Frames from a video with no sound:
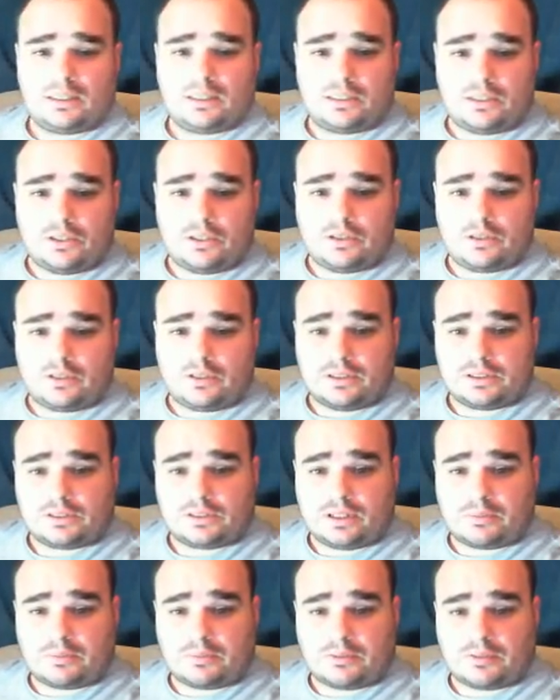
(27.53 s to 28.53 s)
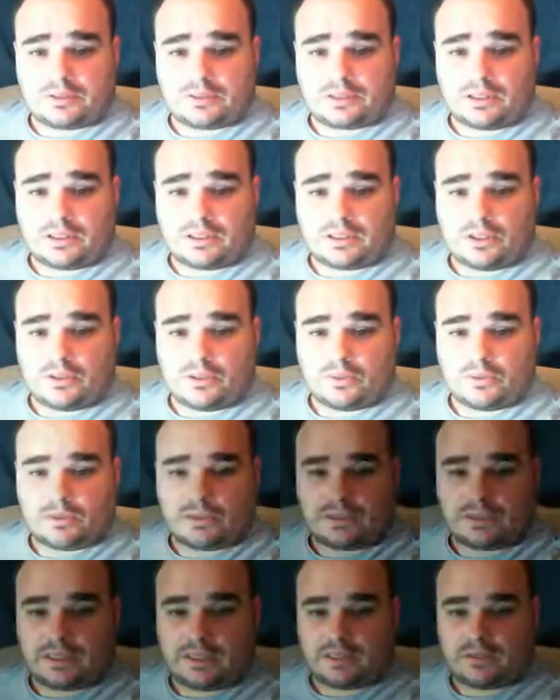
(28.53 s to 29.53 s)
Then you can decide whether it's something you
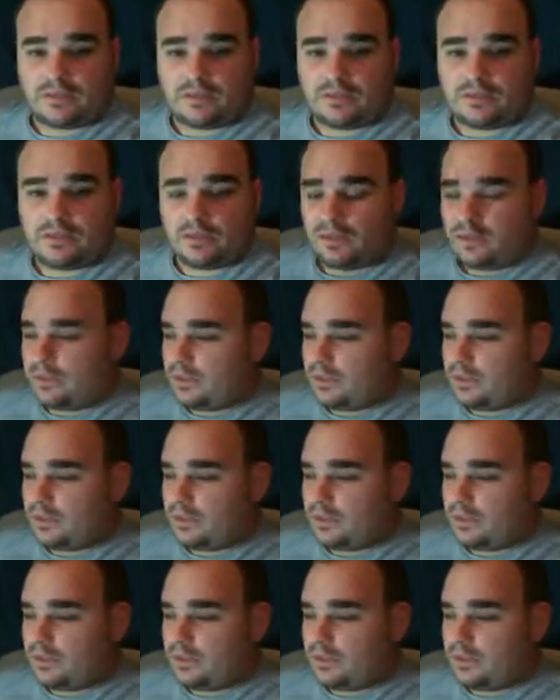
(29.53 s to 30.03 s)
want to get or not.